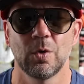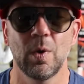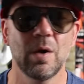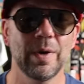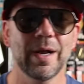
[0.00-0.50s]

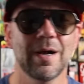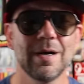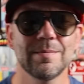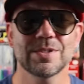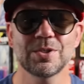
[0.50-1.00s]
Well, when it
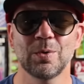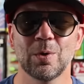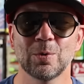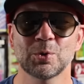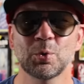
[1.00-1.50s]
comes to
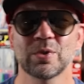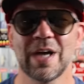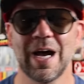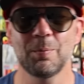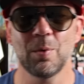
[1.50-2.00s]
old school
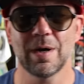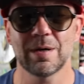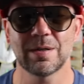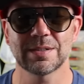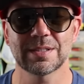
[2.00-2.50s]

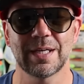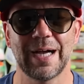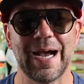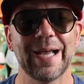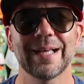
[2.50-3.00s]
topwaters,
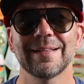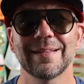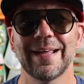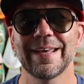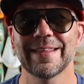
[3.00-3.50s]
I
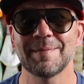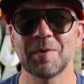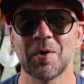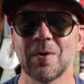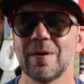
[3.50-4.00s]
like
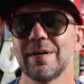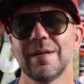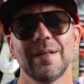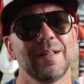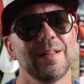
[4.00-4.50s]
them
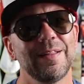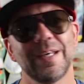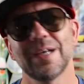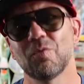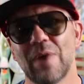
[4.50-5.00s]
all.
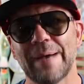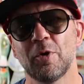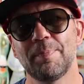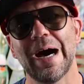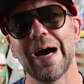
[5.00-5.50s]
The
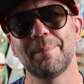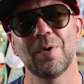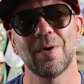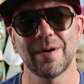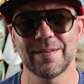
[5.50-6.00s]
Rebel
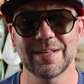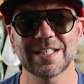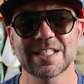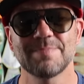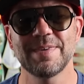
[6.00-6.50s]
Popar,
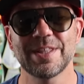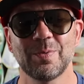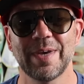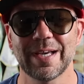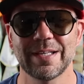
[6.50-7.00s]
the
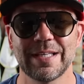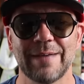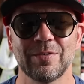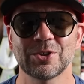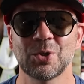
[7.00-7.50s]
Smithwick
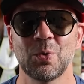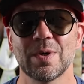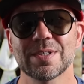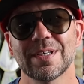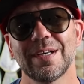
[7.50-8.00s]
Devil's
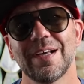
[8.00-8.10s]
Horse,